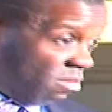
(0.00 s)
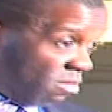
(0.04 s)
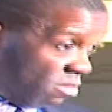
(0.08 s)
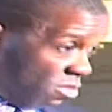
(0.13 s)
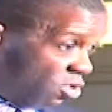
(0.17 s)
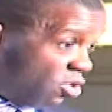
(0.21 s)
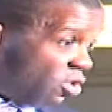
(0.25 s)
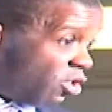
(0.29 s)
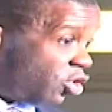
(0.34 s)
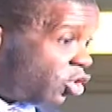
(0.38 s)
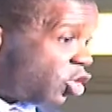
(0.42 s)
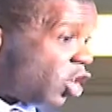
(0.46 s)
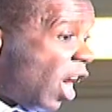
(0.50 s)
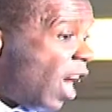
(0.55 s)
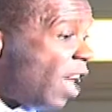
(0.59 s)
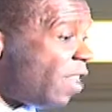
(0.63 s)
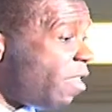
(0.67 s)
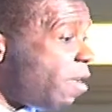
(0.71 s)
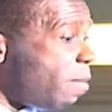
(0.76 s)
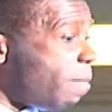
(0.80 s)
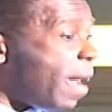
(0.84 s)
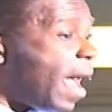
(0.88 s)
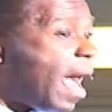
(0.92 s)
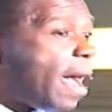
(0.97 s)
you're John
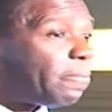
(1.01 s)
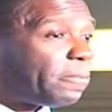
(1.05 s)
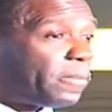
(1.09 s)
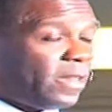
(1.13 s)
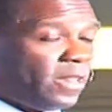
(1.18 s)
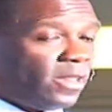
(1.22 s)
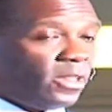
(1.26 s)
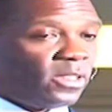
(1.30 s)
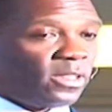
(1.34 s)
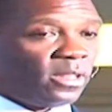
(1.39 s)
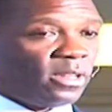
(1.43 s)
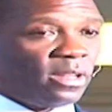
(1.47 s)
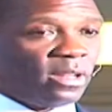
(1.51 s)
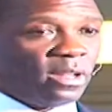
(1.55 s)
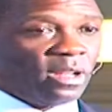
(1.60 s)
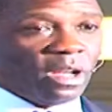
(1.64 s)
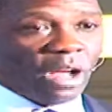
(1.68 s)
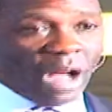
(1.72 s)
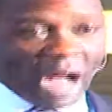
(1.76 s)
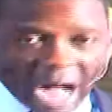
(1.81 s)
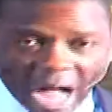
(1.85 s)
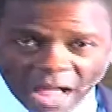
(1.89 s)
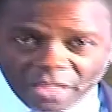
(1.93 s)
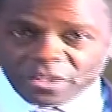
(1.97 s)
the Baptist.
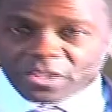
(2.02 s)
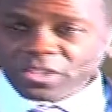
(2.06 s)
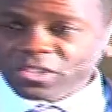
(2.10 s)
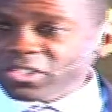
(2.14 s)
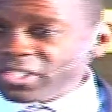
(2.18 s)
Others